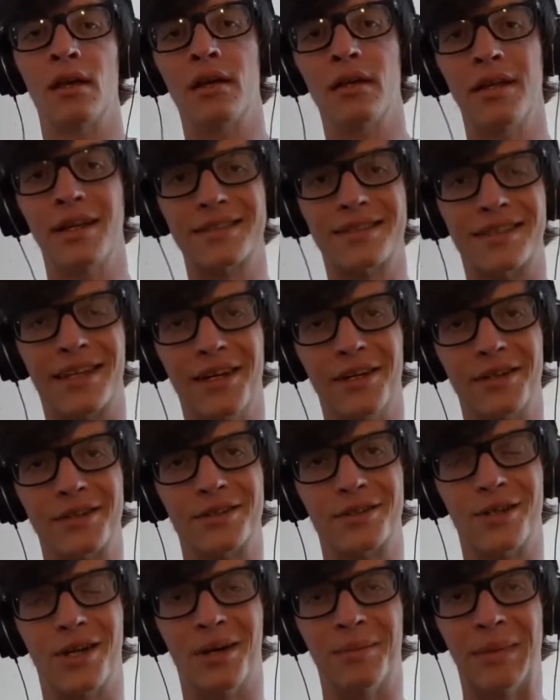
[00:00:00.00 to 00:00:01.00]
Next
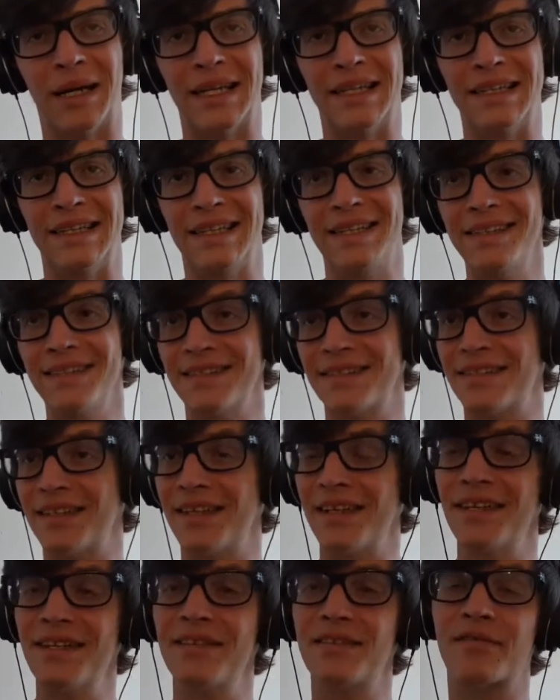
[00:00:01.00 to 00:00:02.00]
character on my list
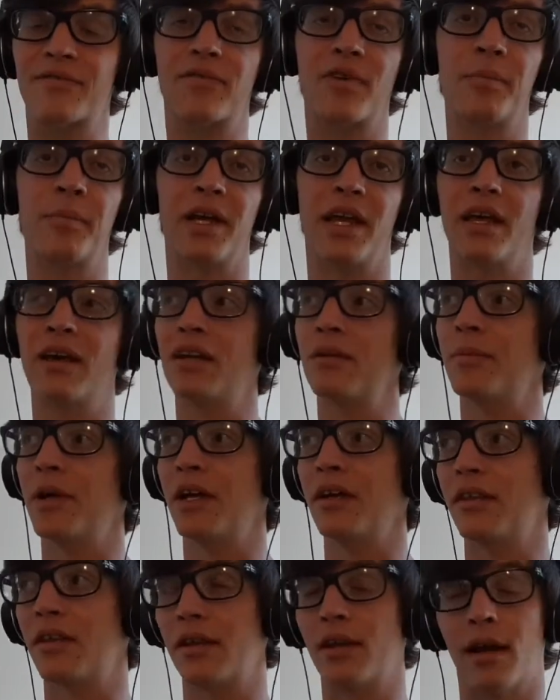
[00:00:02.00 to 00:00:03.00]
is from an
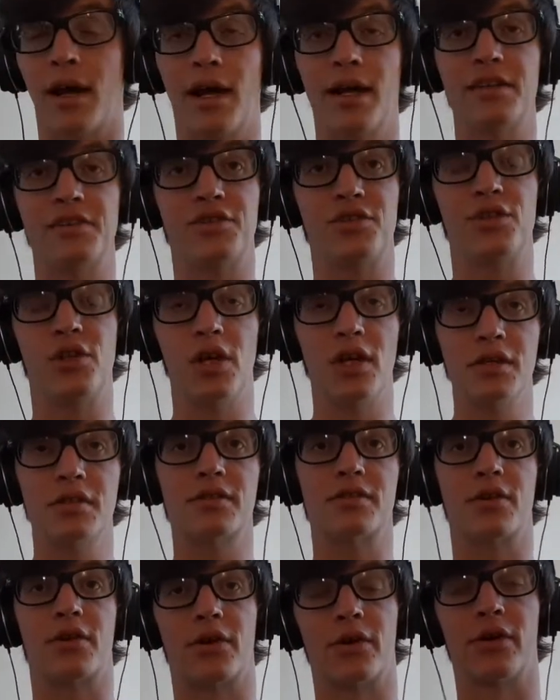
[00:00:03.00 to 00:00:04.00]
anime that I
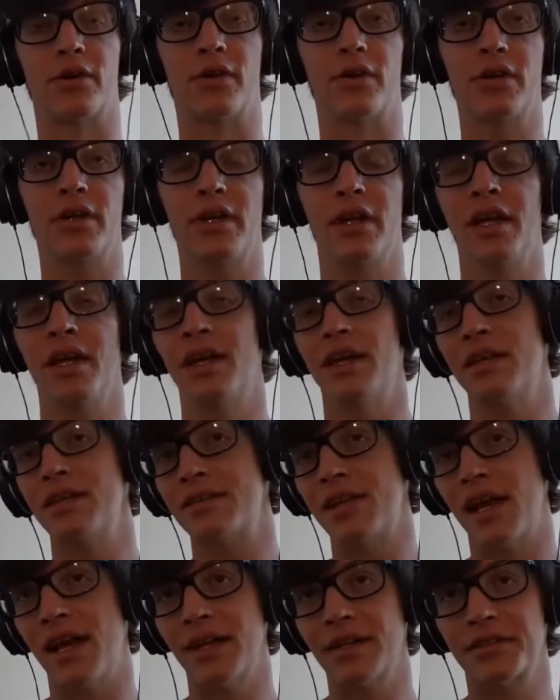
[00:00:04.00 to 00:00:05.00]
just heard is
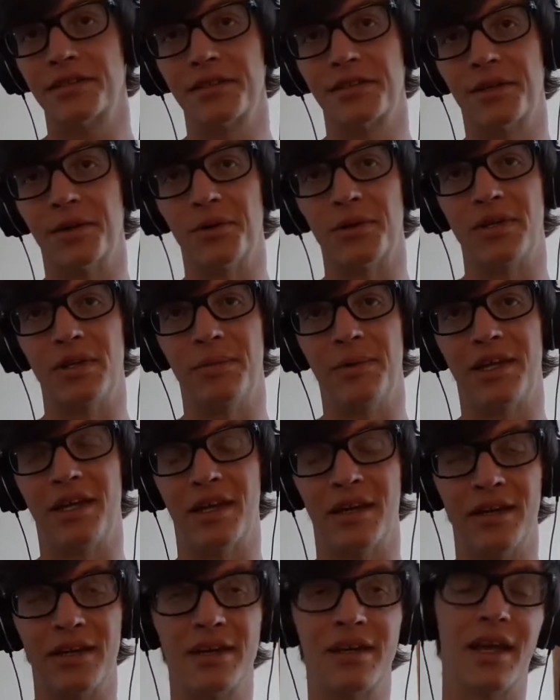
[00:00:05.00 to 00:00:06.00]
actually going to be
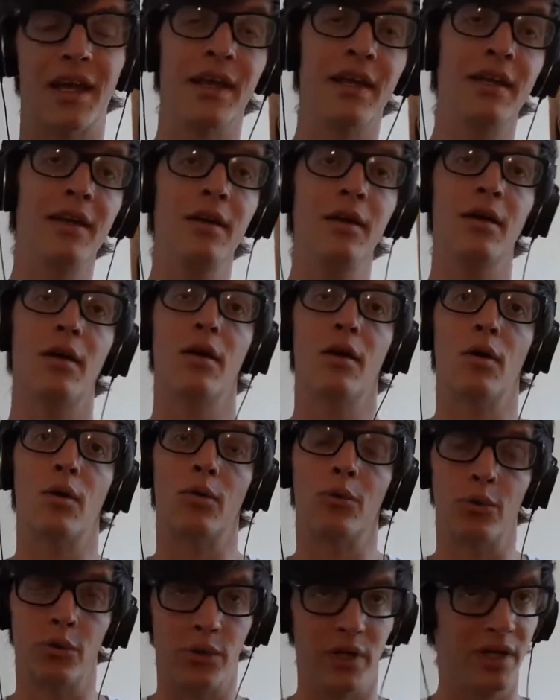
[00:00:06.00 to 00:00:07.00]
getting a
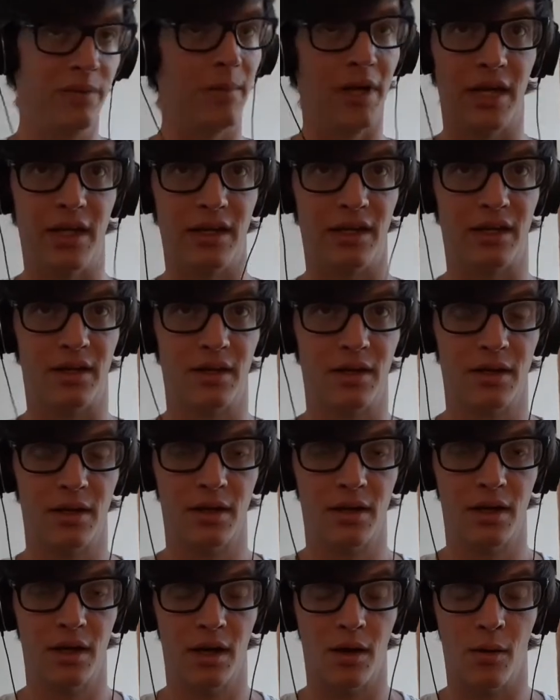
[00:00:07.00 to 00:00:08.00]
remake.
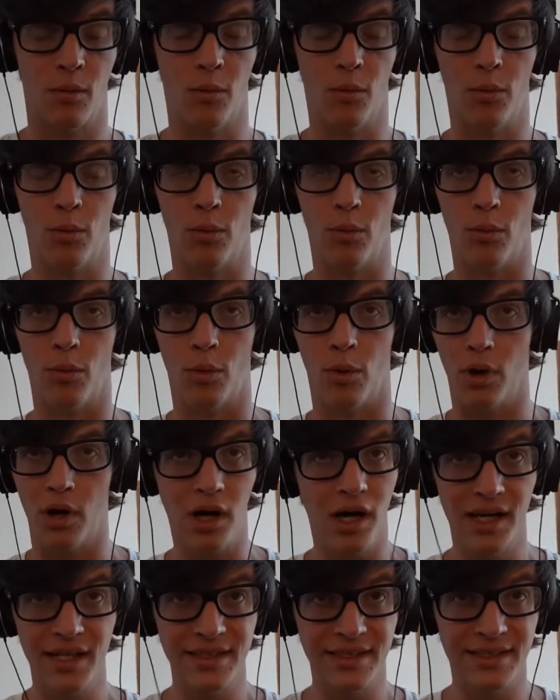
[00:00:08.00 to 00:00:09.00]

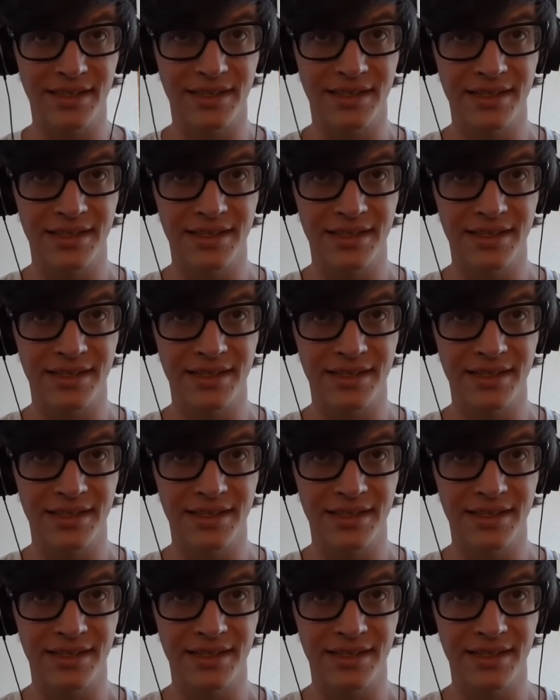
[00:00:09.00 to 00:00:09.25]
What?